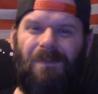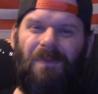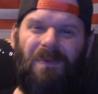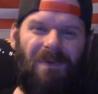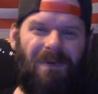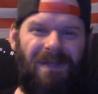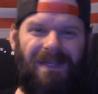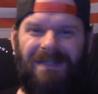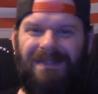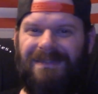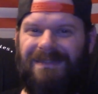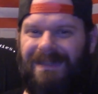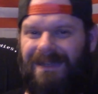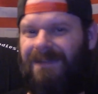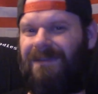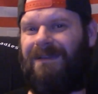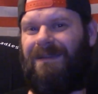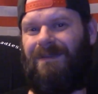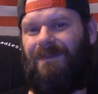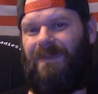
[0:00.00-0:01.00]
point in
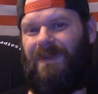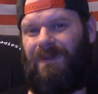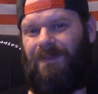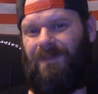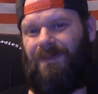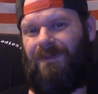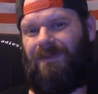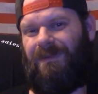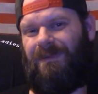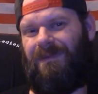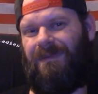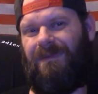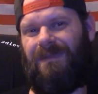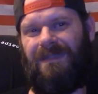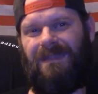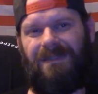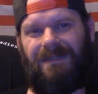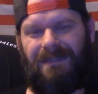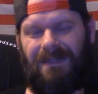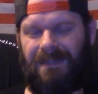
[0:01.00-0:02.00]
telling the people
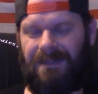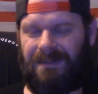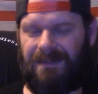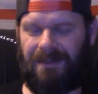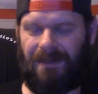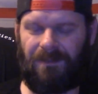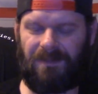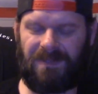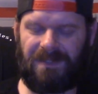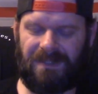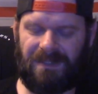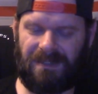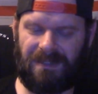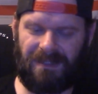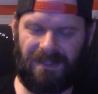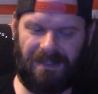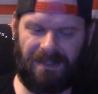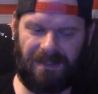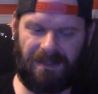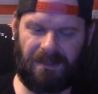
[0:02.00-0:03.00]
because I'm just gonna
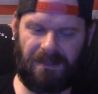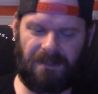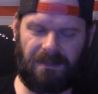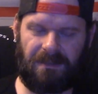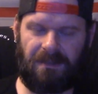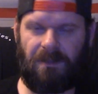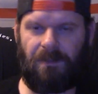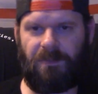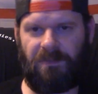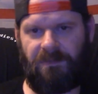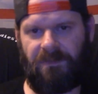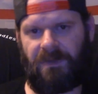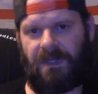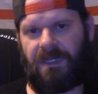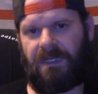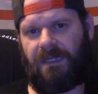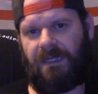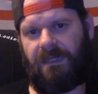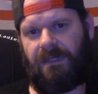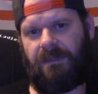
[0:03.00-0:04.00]
get a stupid
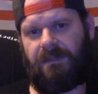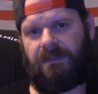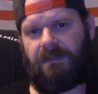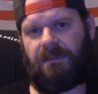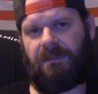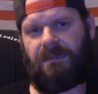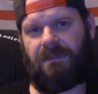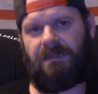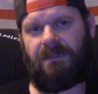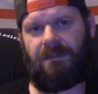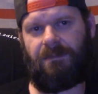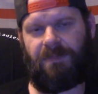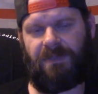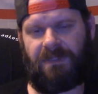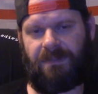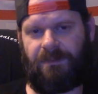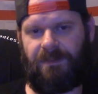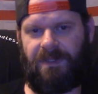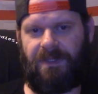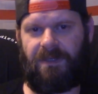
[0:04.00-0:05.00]
fucking answer. It's gonna
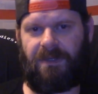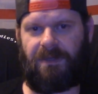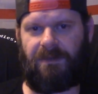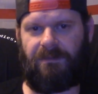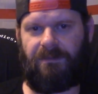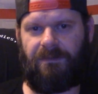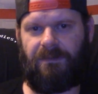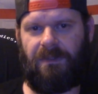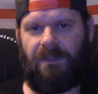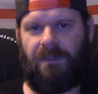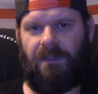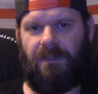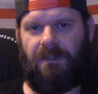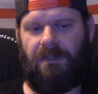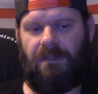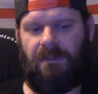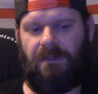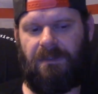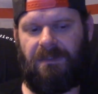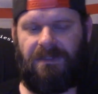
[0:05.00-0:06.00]
piss me off.
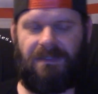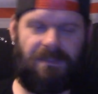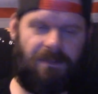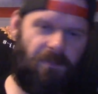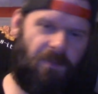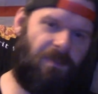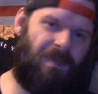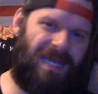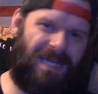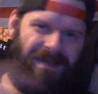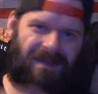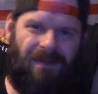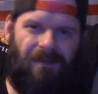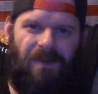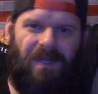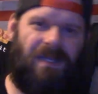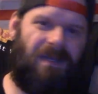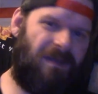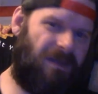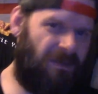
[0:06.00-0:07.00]
It's gonna be back to the
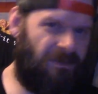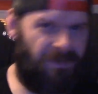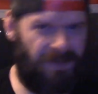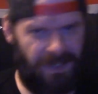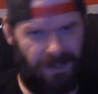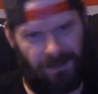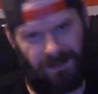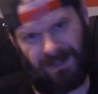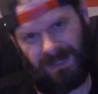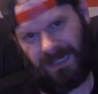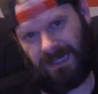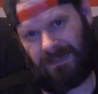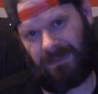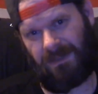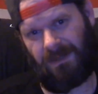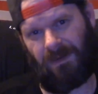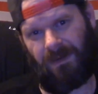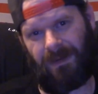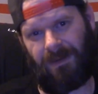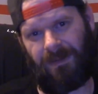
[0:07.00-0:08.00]
beginning of the video again.
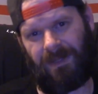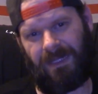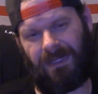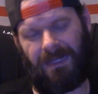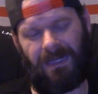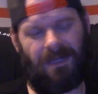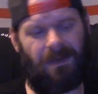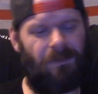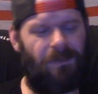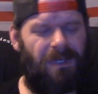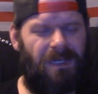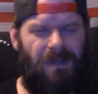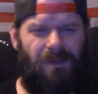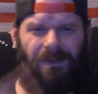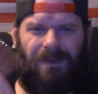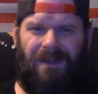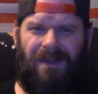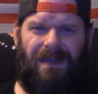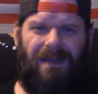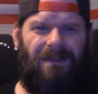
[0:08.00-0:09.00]
You know what I mean? Like I don't want to go
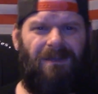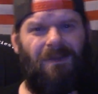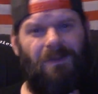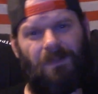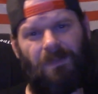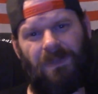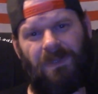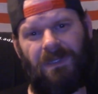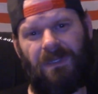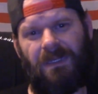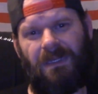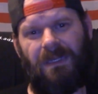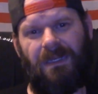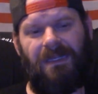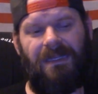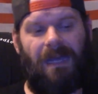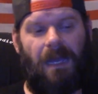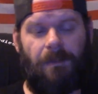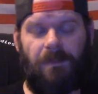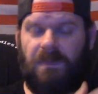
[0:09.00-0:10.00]
into that loop.
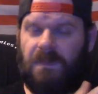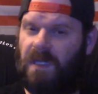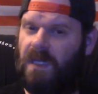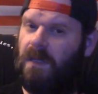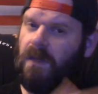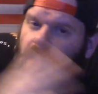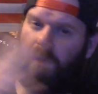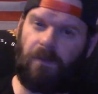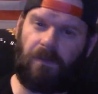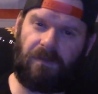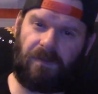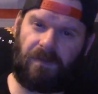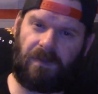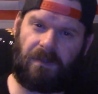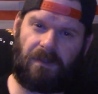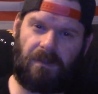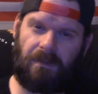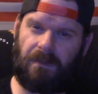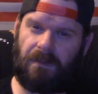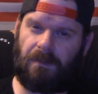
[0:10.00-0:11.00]
I'm closing
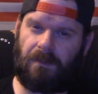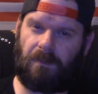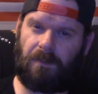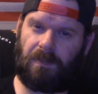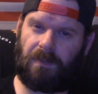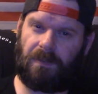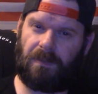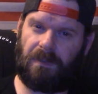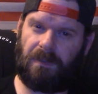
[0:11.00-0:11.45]
the loop.